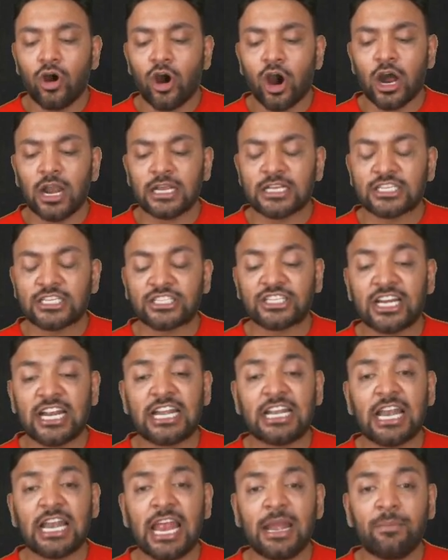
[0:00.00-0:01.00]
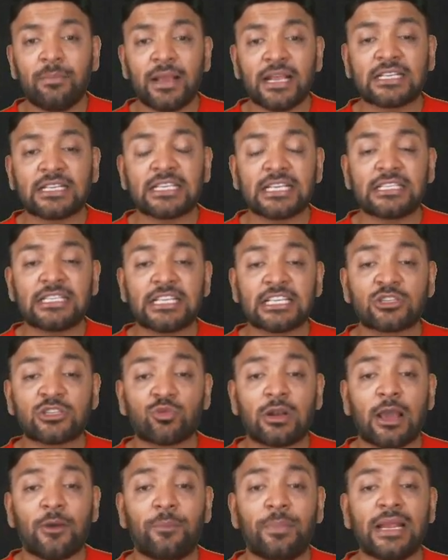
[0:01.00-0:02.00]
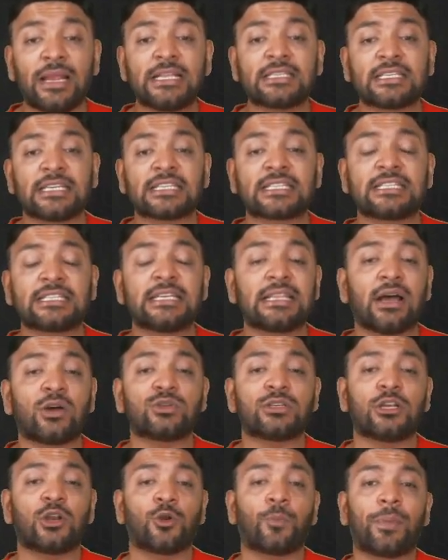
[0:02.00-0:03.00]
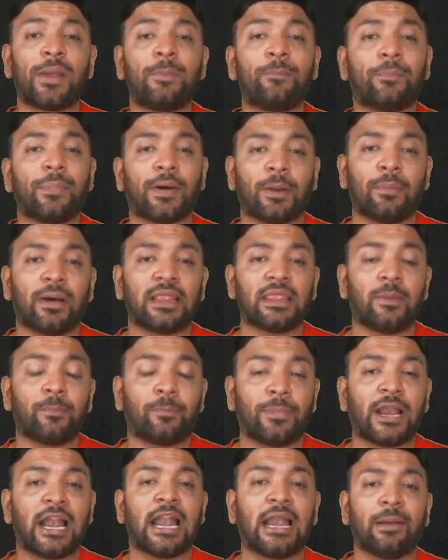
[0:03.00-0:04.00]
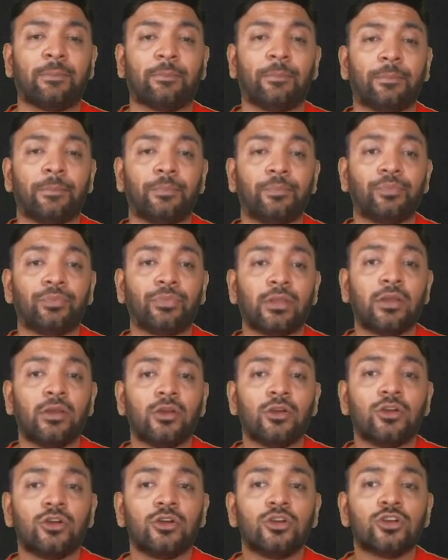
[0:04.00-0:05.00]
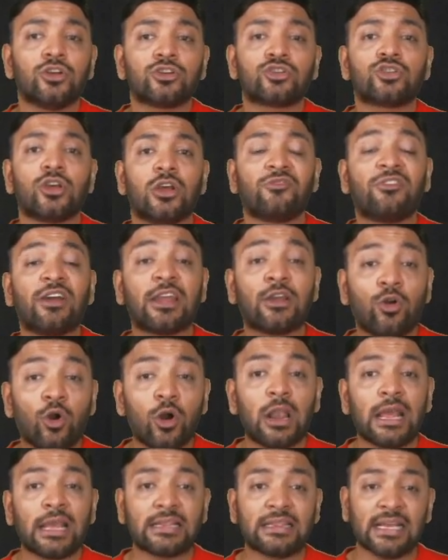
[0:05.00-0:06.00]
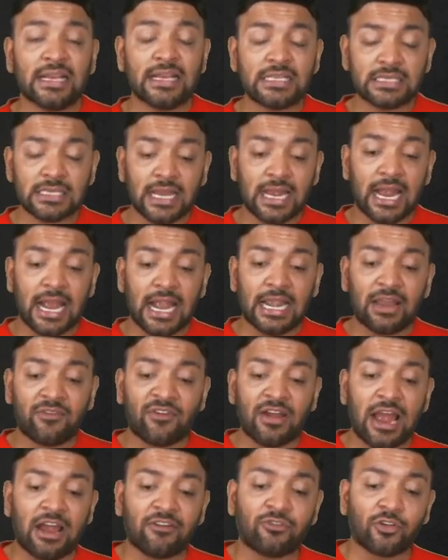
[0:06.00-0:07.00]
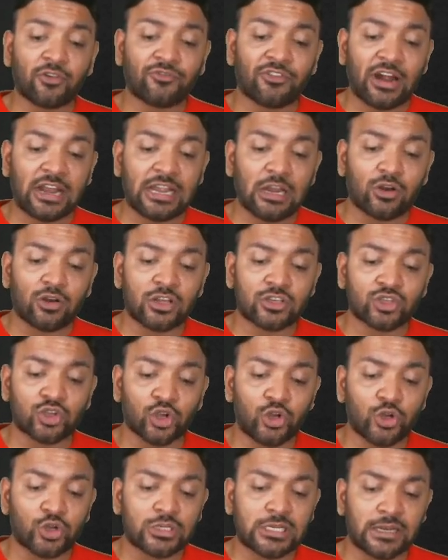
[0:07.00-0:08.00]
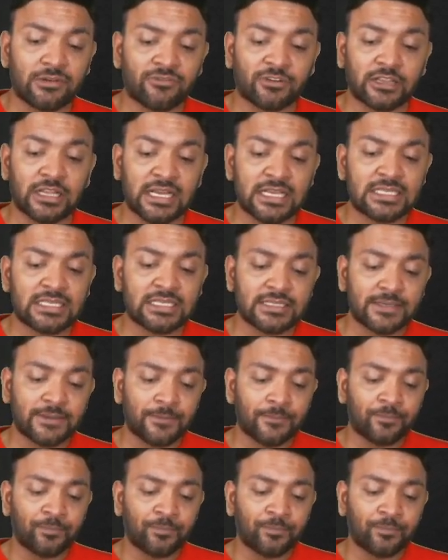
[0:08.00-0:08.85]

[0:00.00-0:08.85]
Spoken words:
On a straight line basis, this would have been 60,000 rupees per month per annum. So if I go like this, and if I have to find out a solution for this,